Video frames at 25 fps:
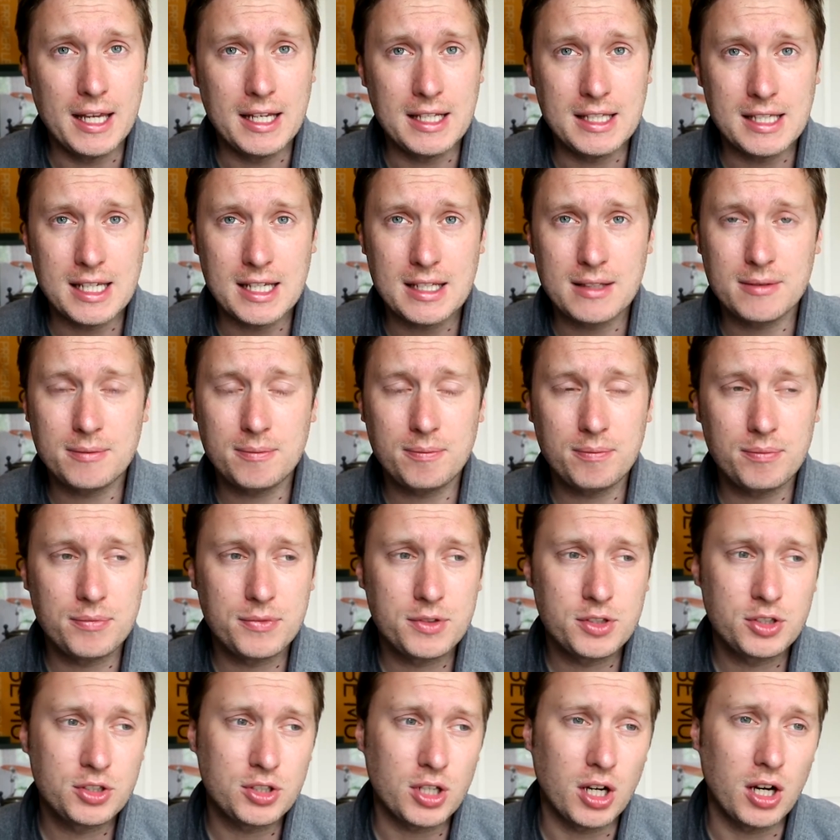He did
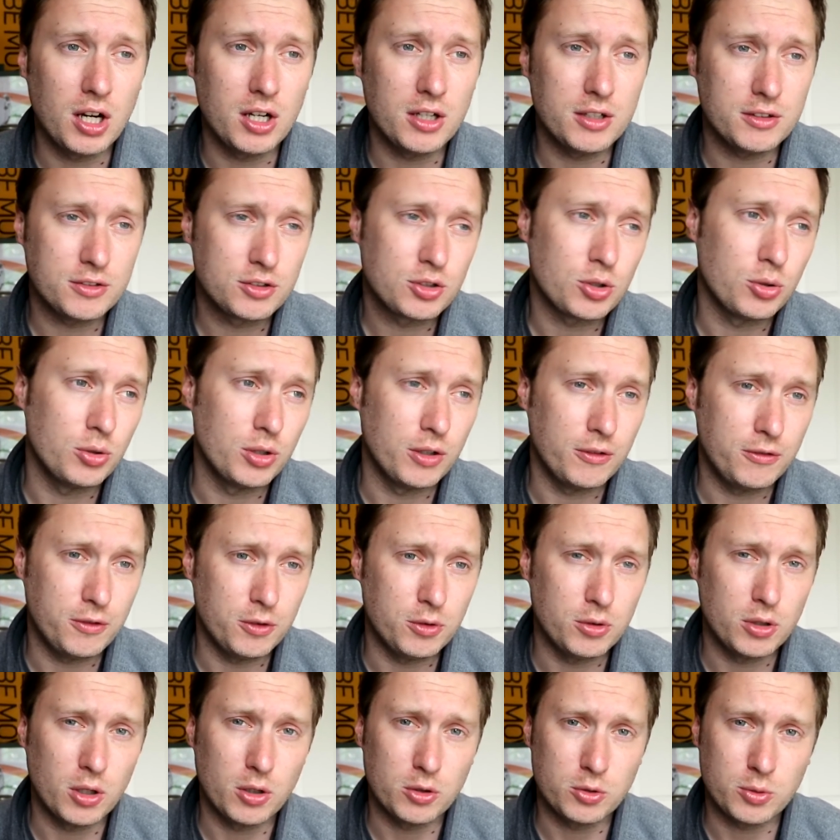start scoring a
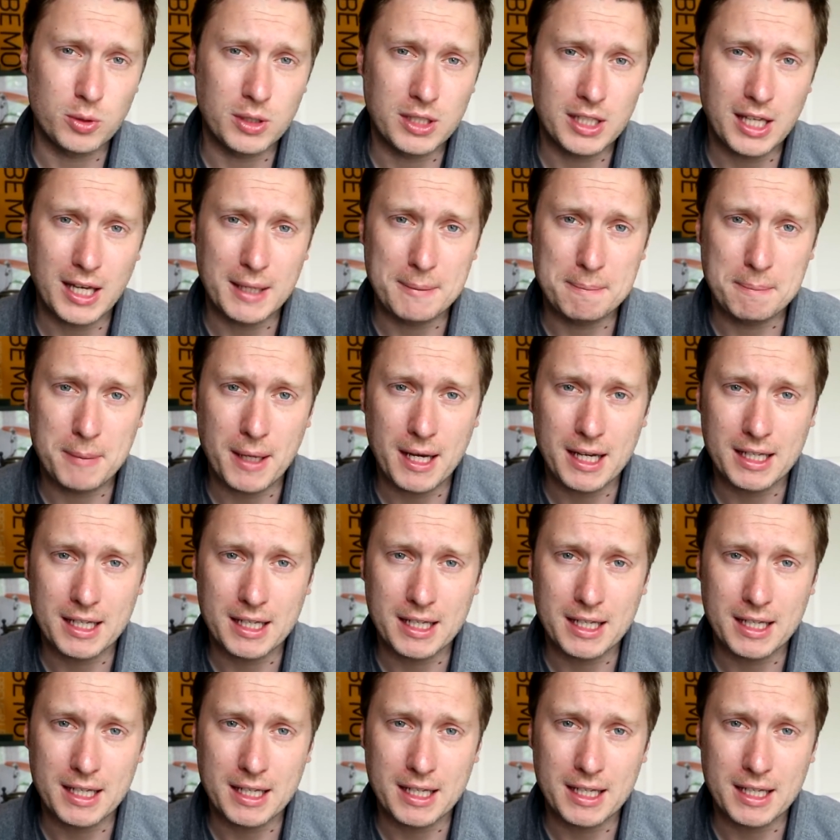few goals when he came